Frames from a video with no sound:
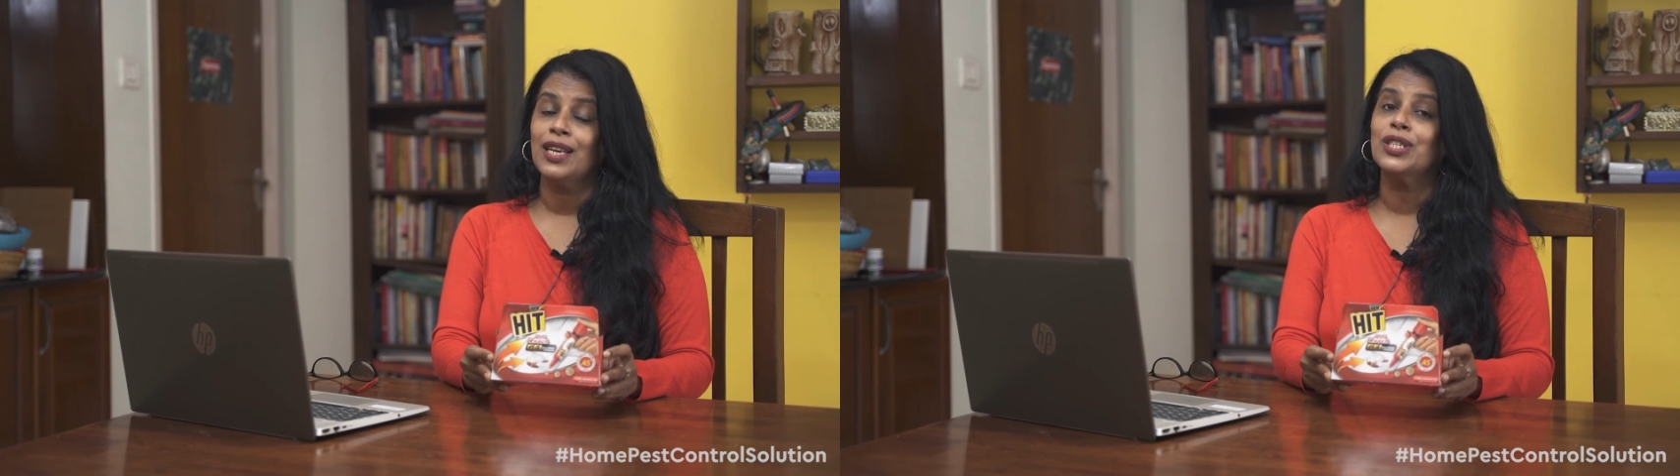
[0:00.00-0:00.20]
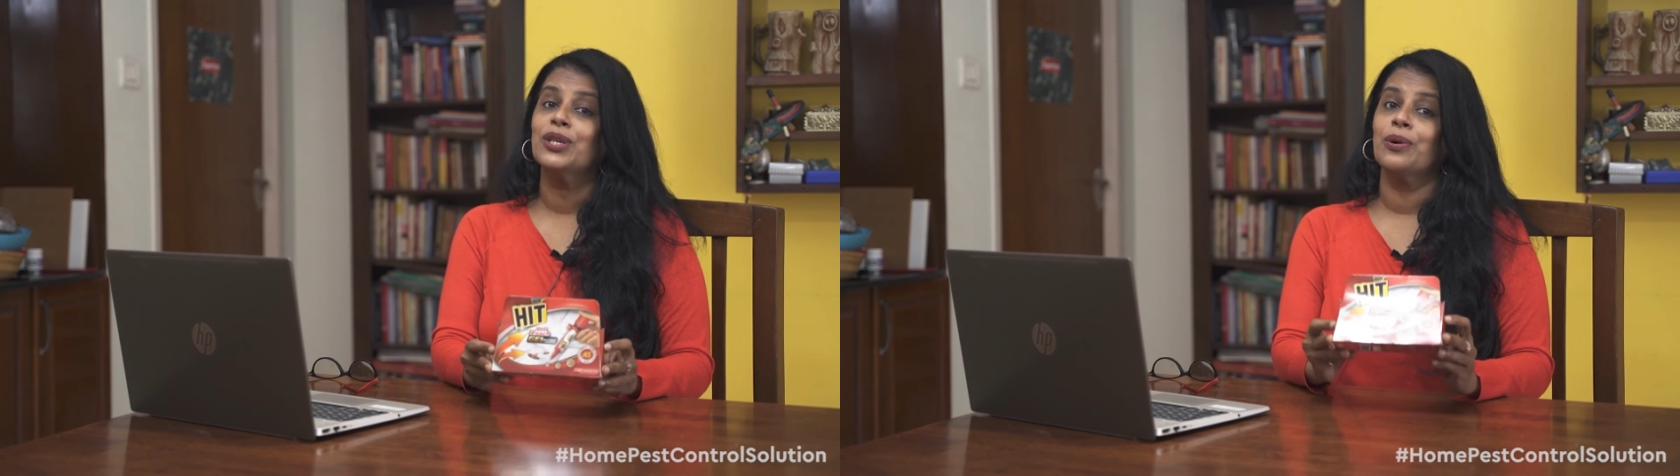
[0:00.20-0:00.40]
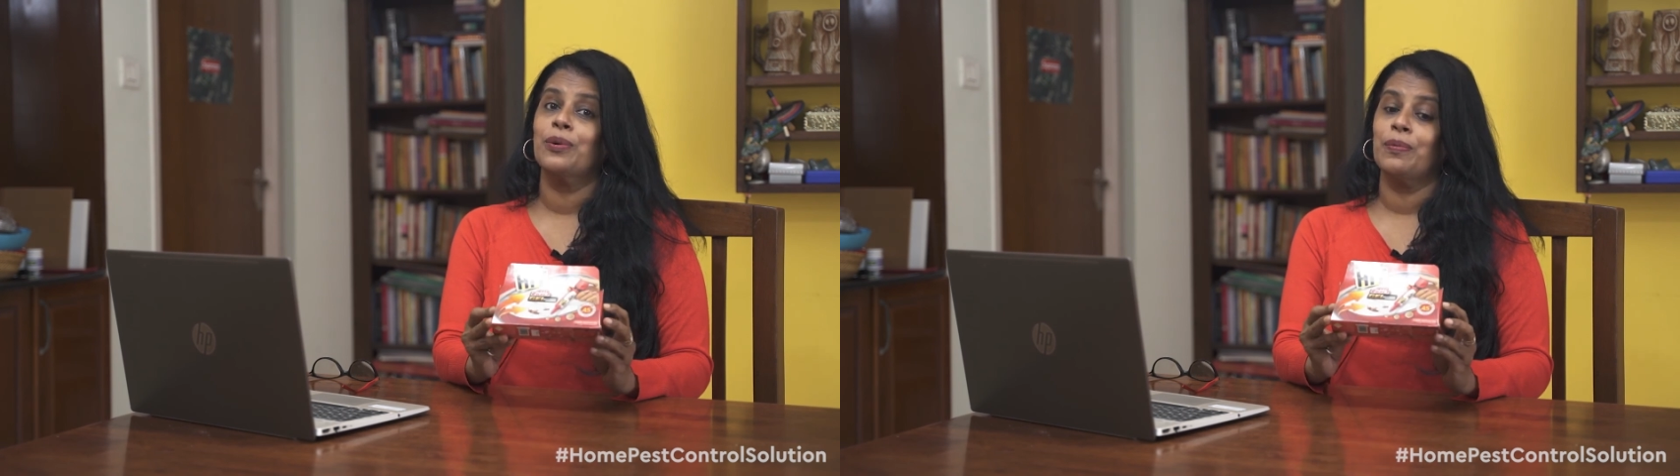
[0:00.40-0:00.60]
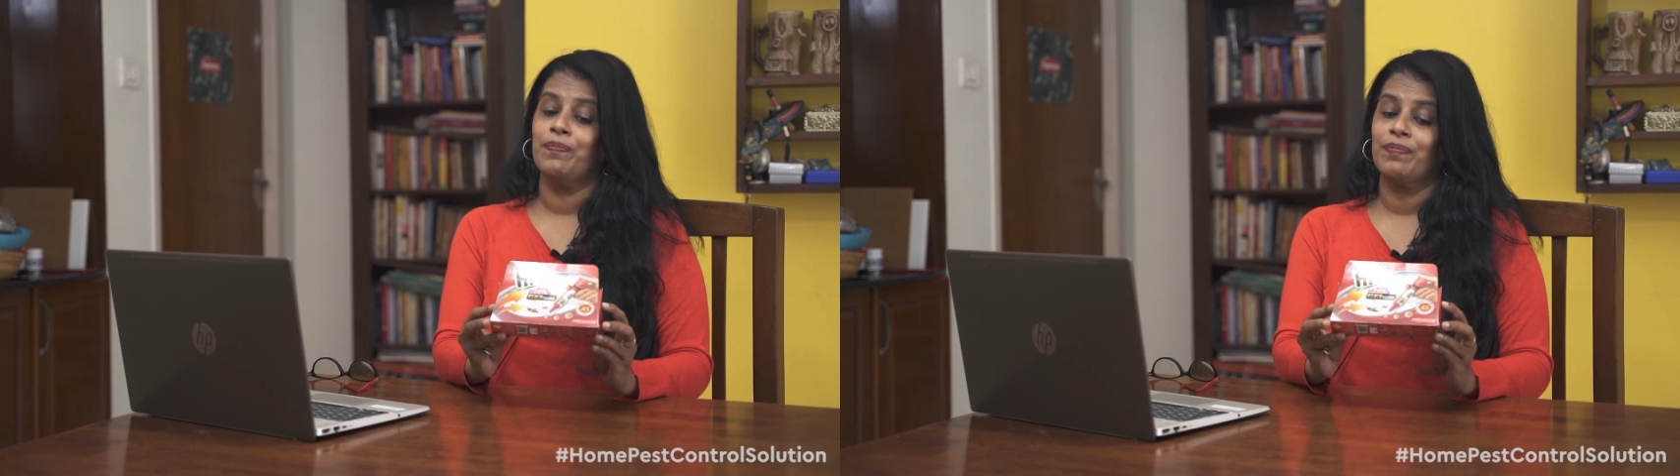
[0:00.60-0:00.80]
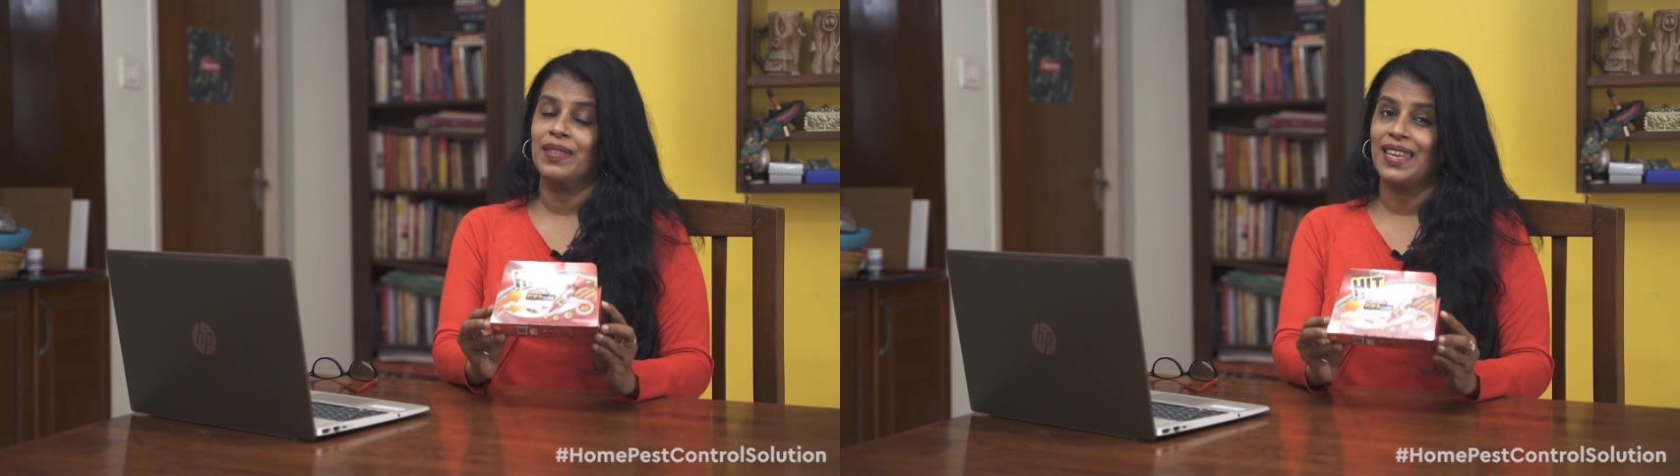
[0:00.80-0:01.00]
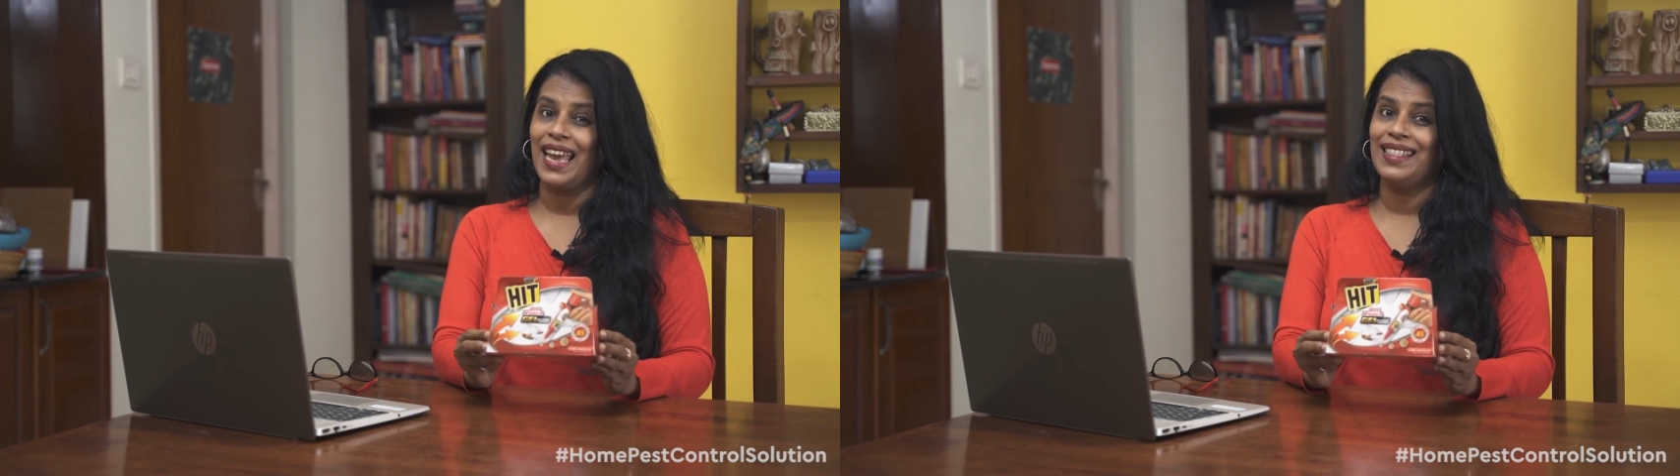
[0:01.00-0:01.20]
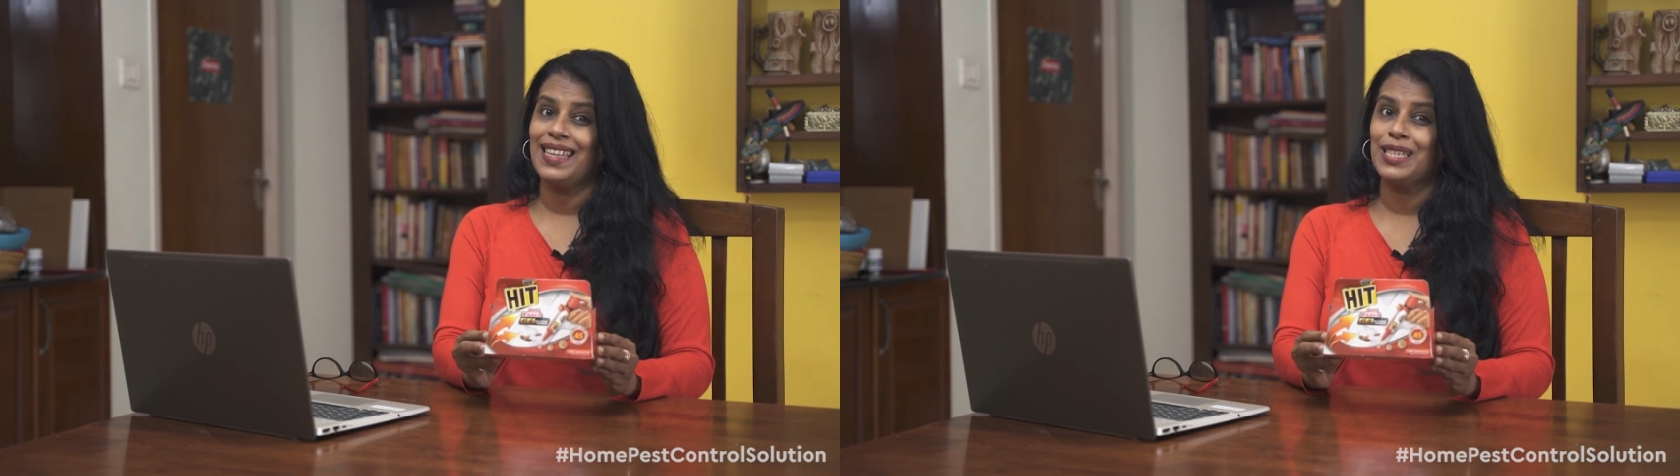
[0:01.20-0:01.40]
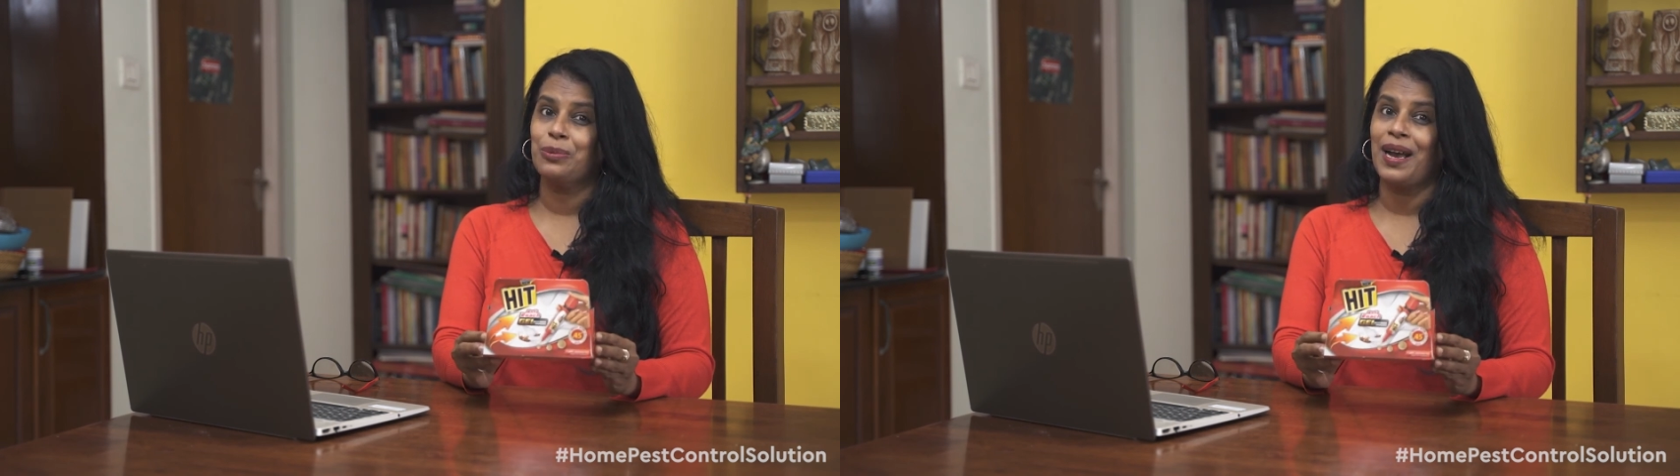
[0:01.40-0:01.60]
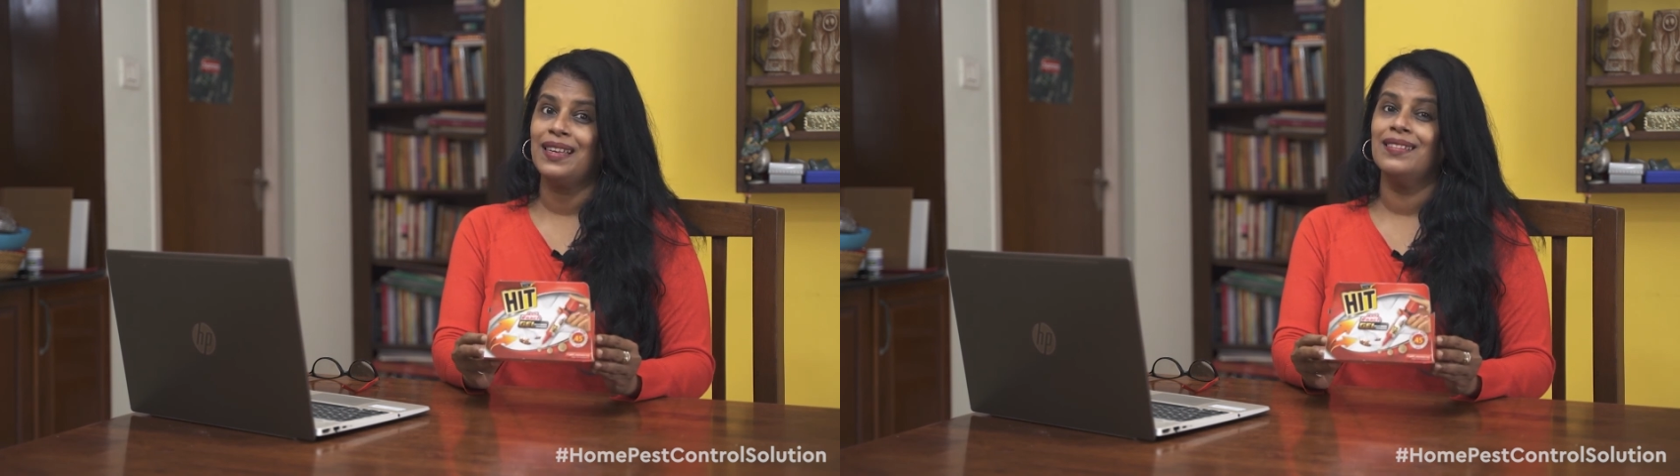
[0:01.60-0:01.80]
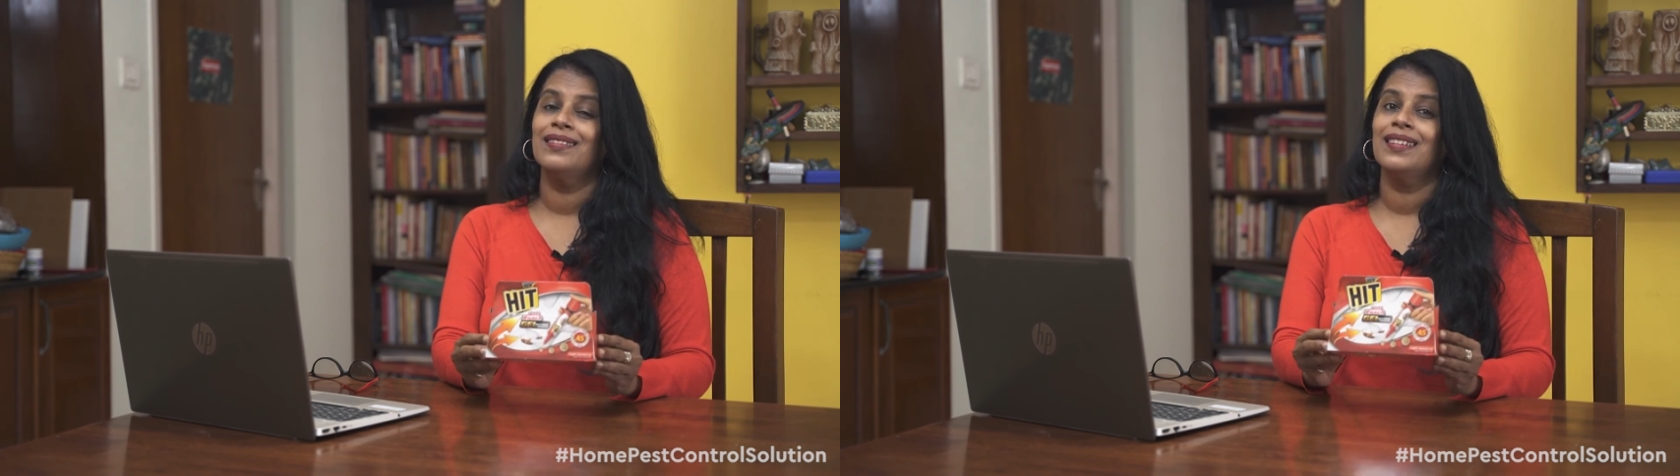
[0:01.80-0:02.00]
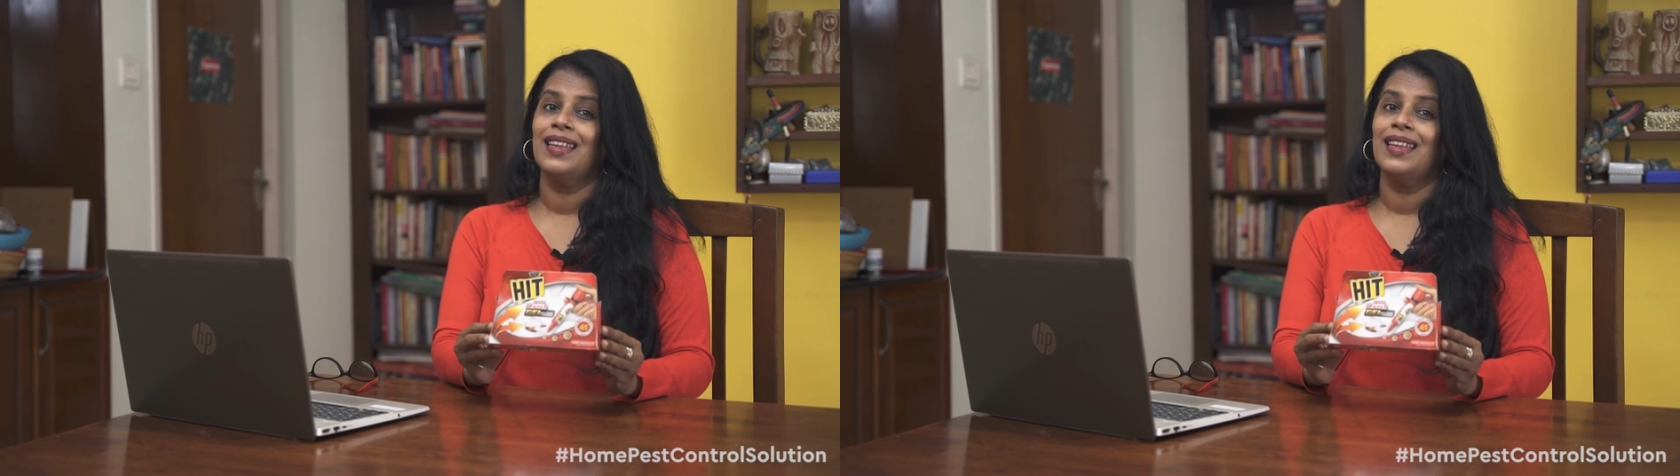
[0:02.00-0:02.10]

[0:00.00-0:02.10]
So get this one